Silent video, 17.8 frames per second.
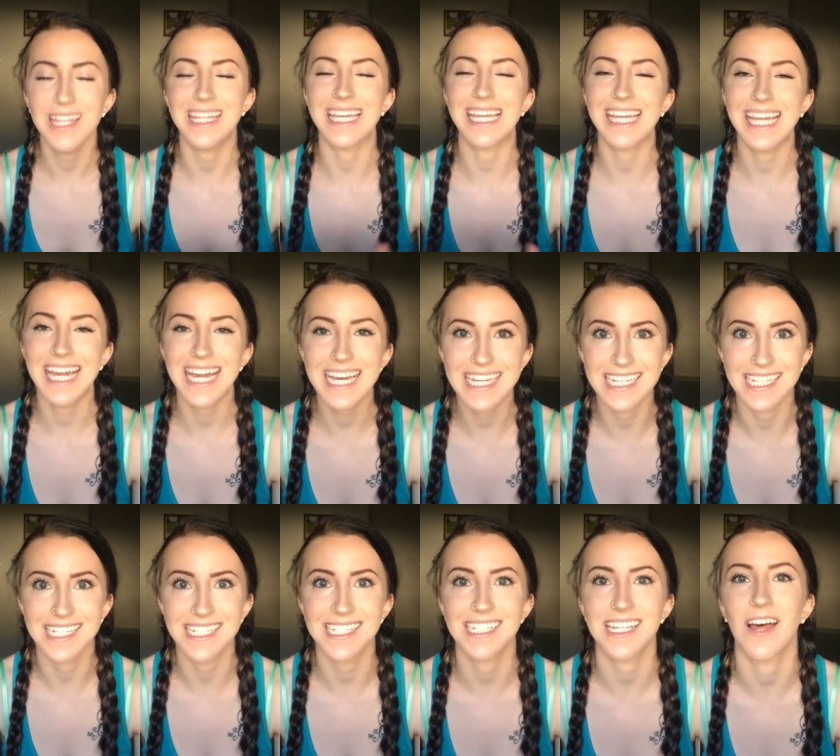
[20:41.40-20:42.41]
The
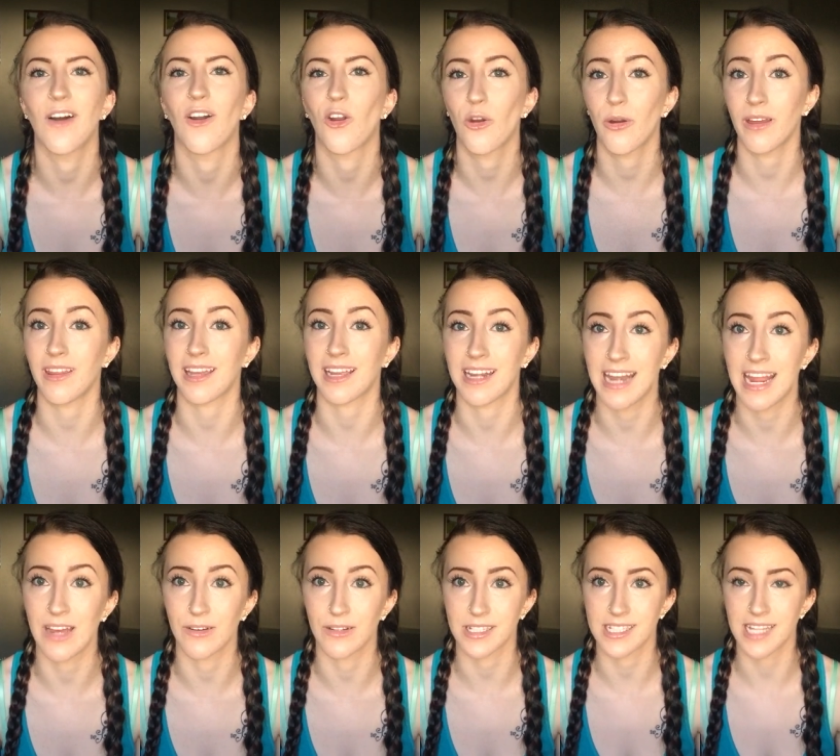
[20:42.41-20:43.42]
Kiss acrylic
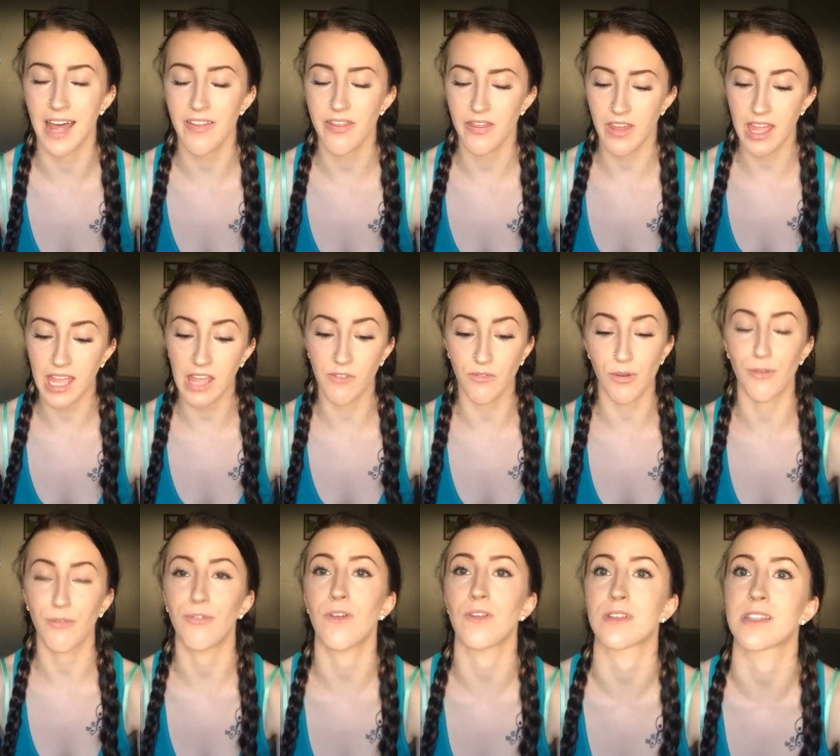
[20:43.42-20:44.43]
nail set. They give
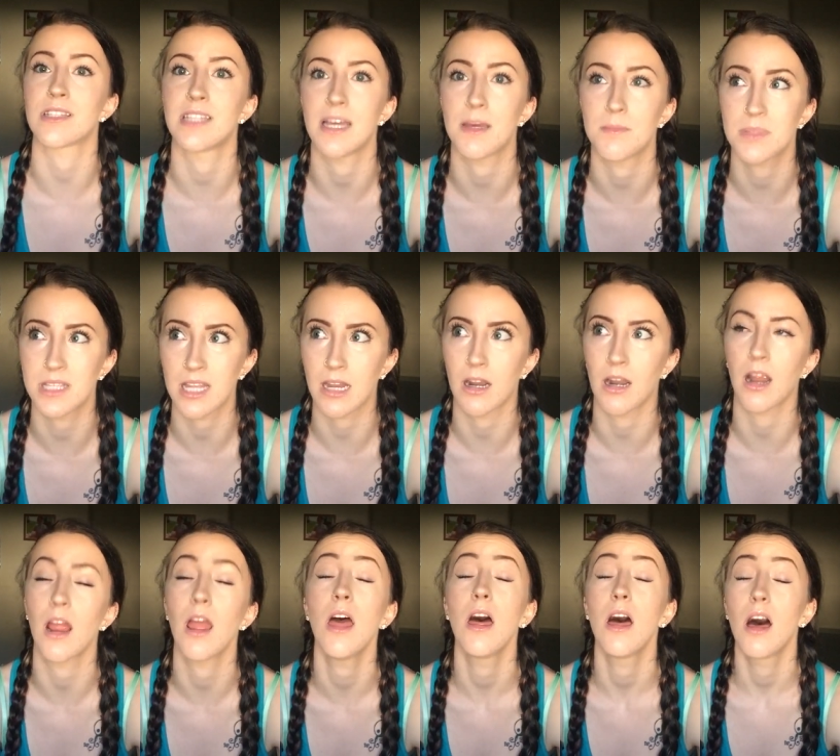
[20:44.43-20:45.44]
you false tips that
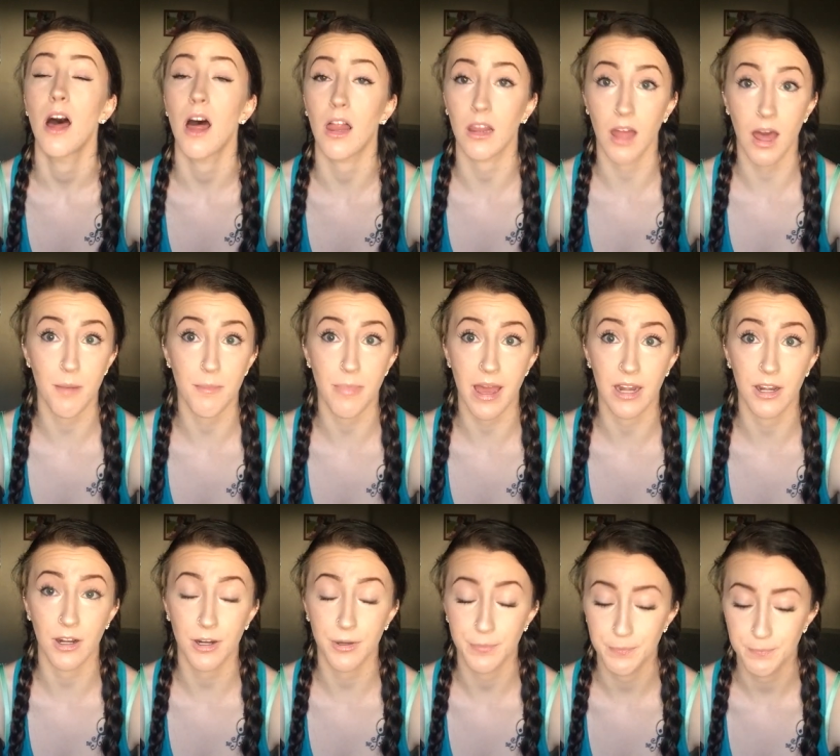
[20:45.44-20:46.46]
are a lot
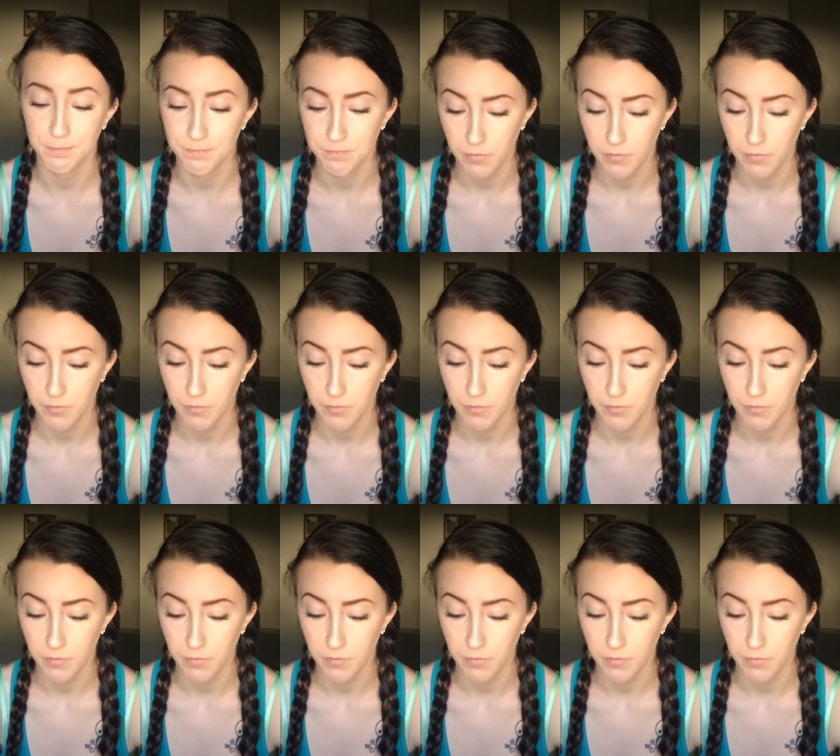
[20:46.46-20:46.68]
better.